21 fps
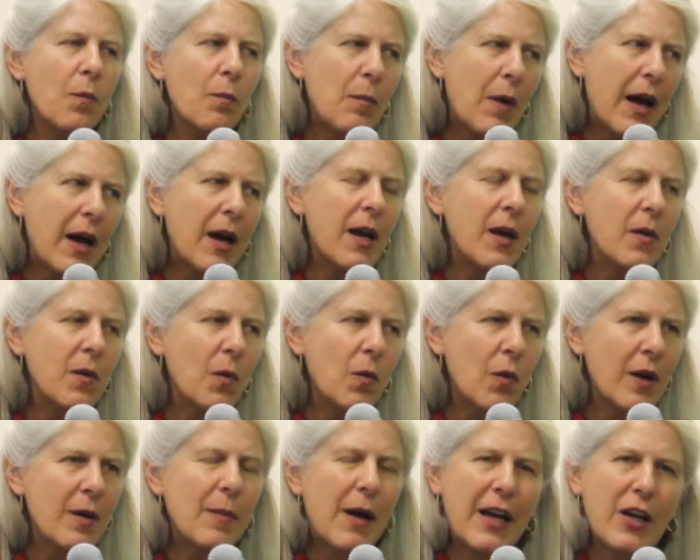
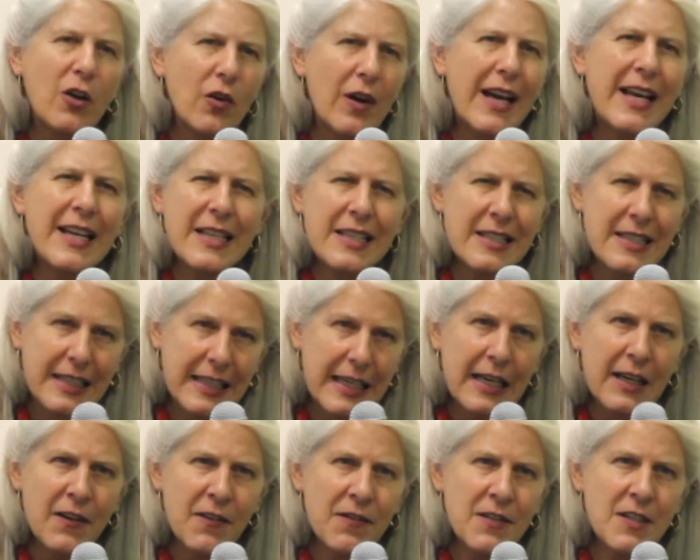One of my greatest
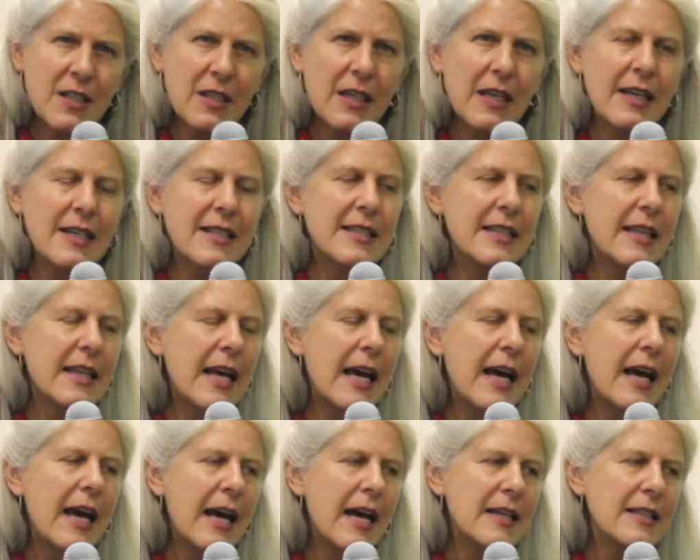gifts is
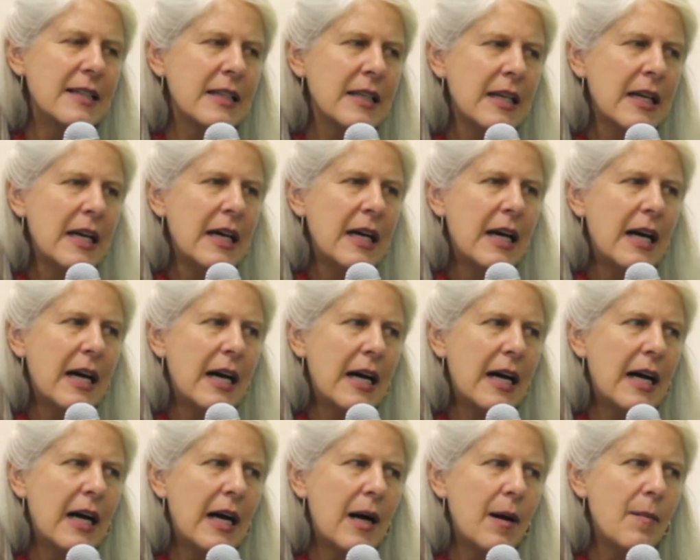that
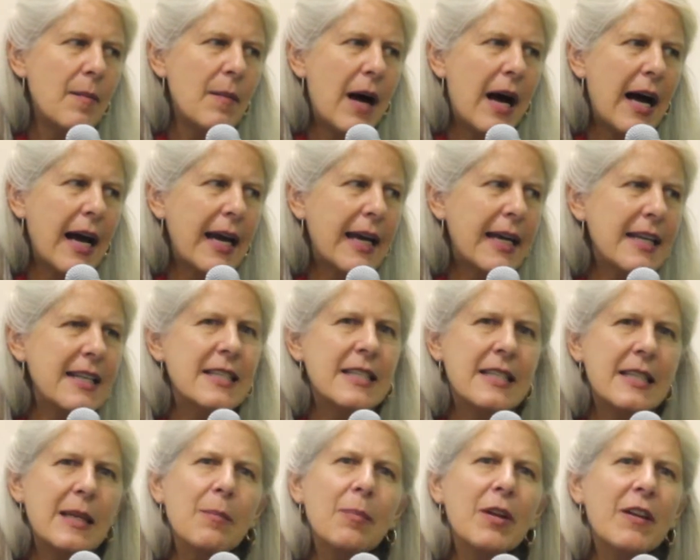I can
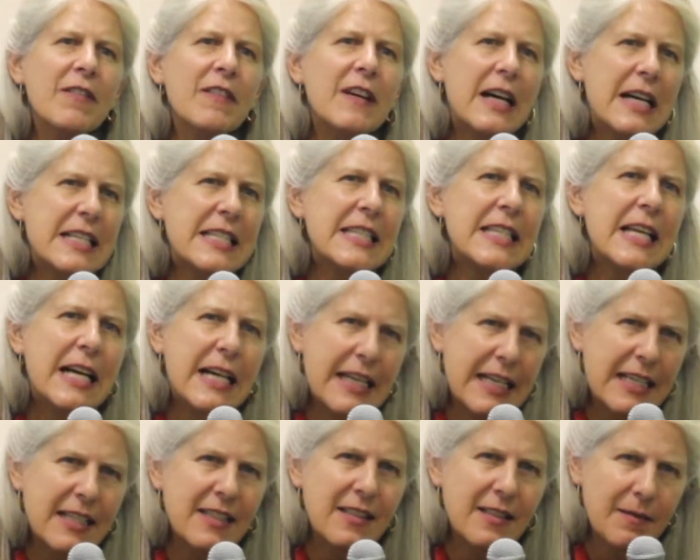simplify
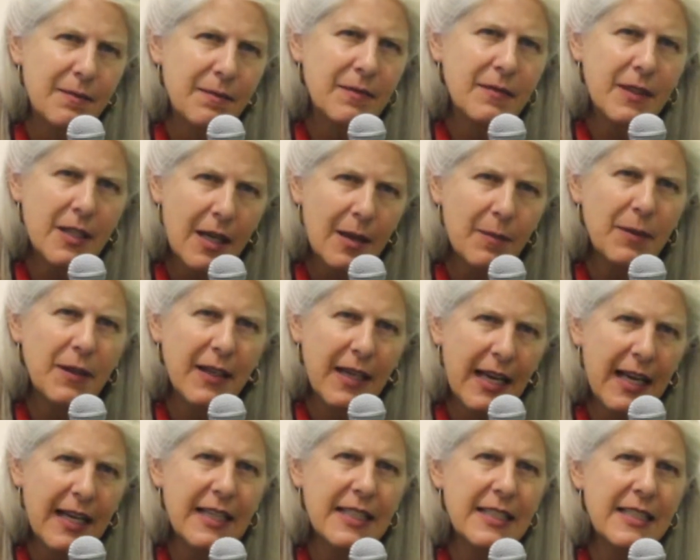science,
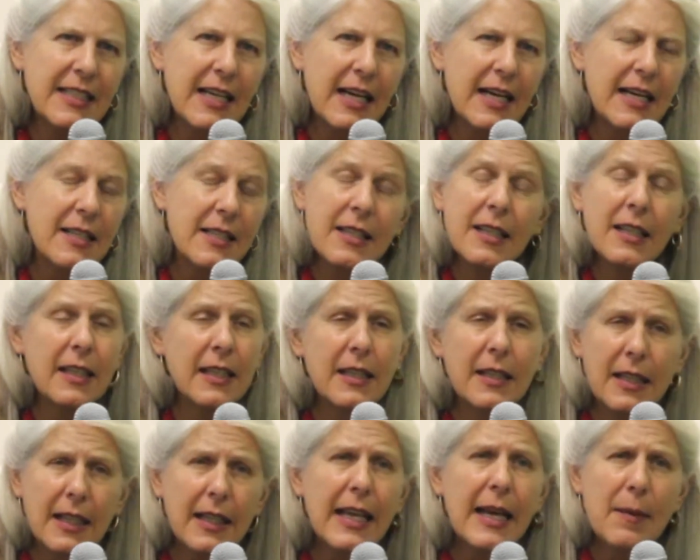complicated science, so
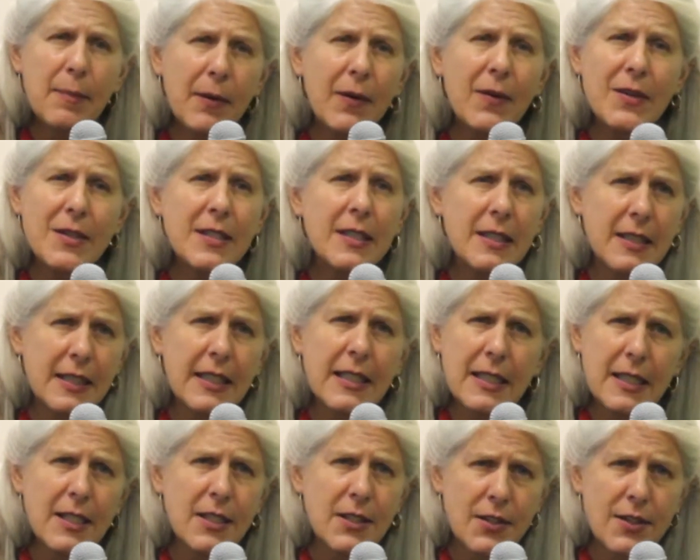that the lay person
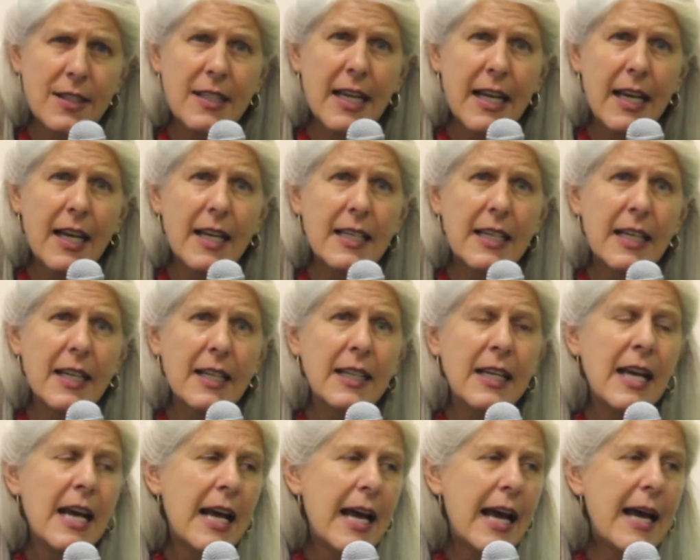can understand it
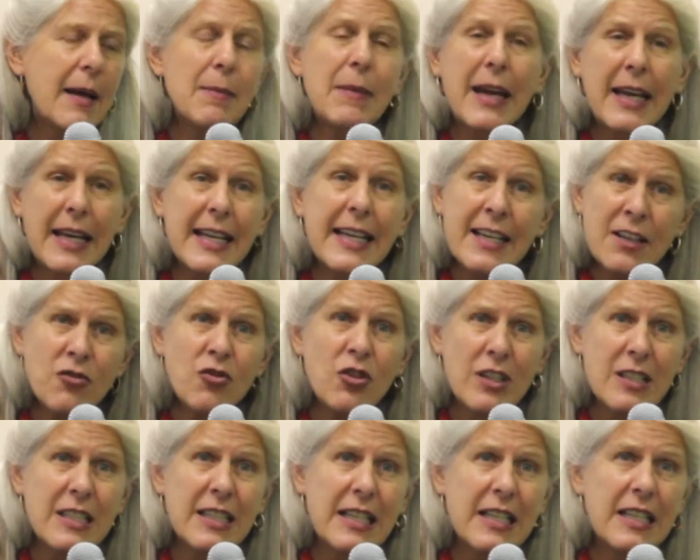and make it
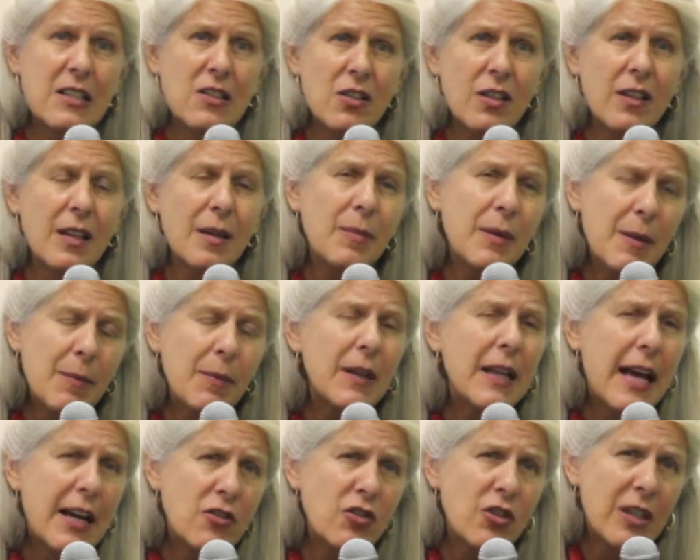interesting so that people
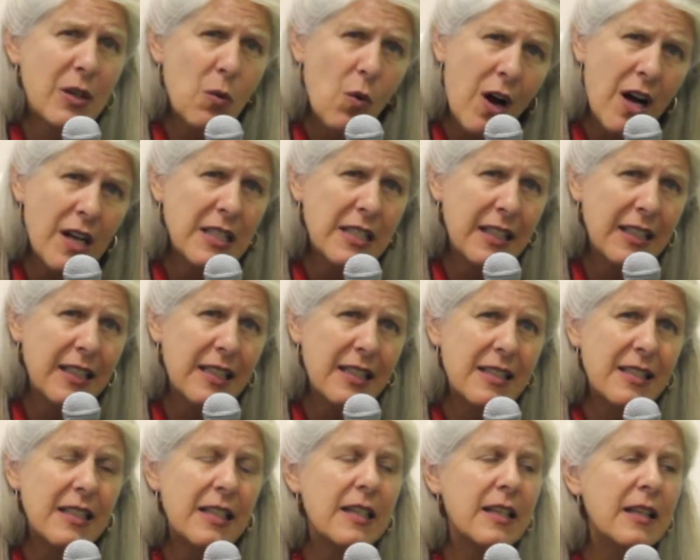actually want to
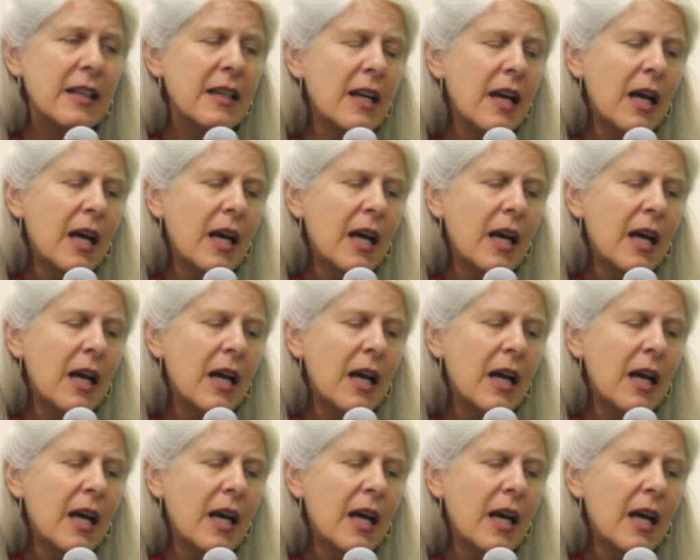listen.